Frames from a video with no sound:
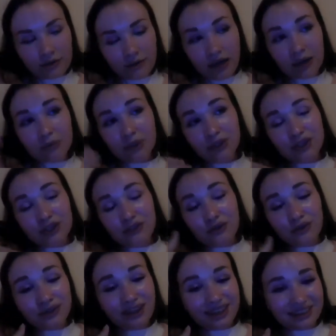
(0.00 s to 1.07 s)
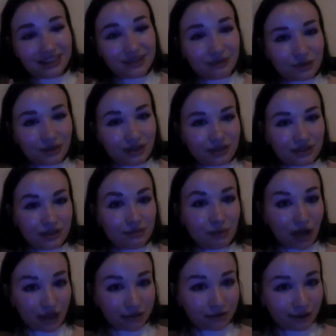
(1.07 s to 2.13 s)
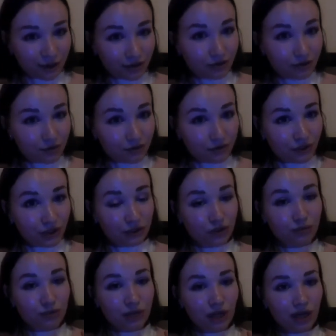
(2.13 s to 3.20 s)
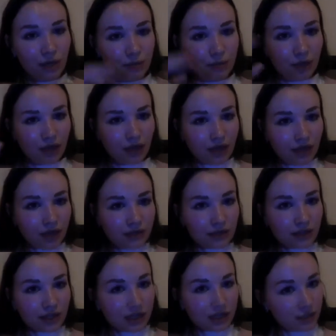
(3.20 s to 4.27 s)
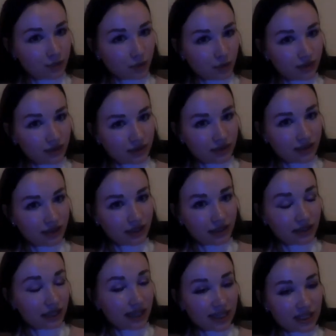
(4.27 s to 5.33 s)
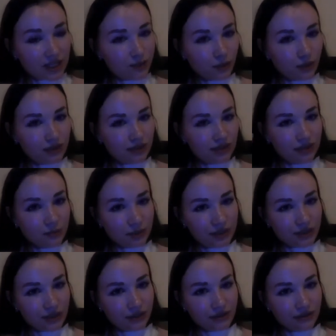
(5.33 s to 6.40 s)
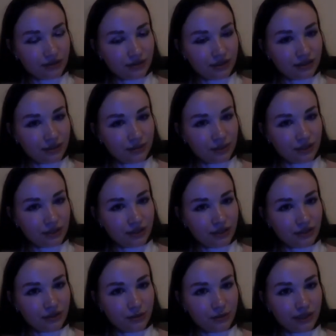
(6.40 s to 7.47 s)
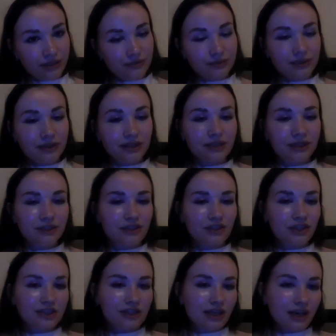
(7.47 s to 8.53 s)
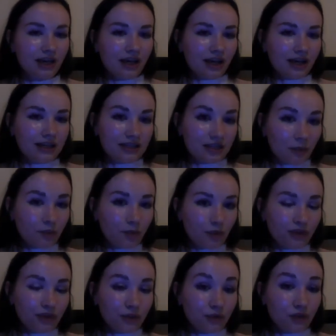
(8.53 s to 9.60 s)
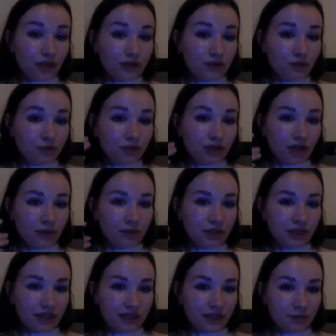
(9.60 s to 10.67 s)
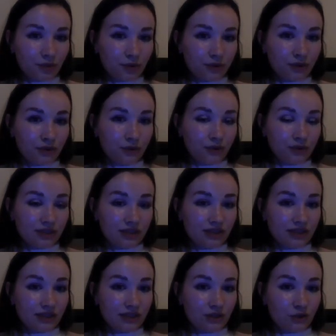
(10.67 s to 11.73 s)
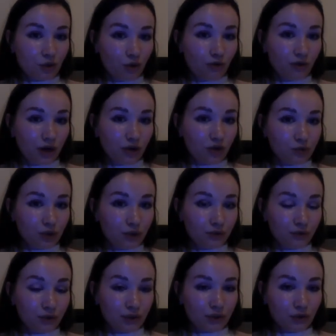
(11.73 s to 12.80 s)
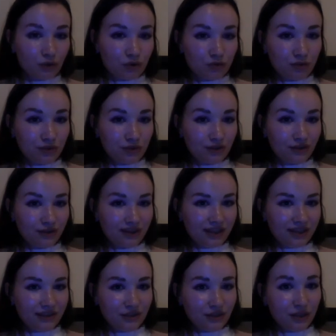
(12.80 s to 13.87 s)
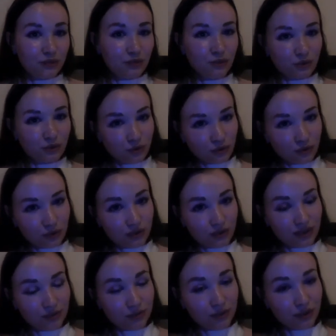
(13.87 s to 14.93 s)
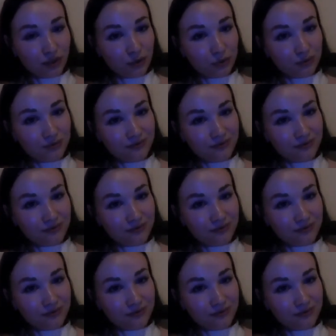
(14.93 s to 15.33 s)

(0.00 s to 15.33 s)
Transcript: I mean, it's not that difficult in my field, to be fair, to become an expert in a particular way. It's just at some point I would like to become an expert who is so valuable for the hospital that they wouldn't want to let me go.